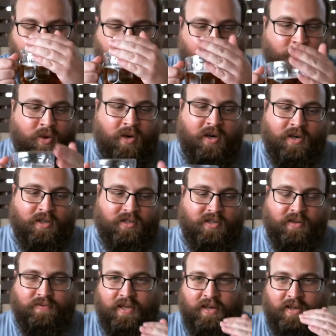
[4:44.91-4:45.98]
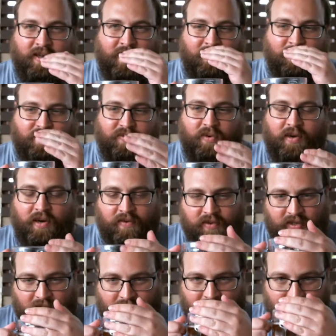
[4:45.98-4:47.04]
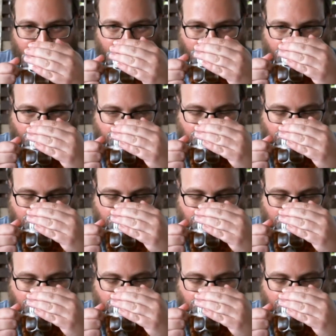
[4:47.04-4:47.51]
And I'm not going to sniff that again before I have a taste, but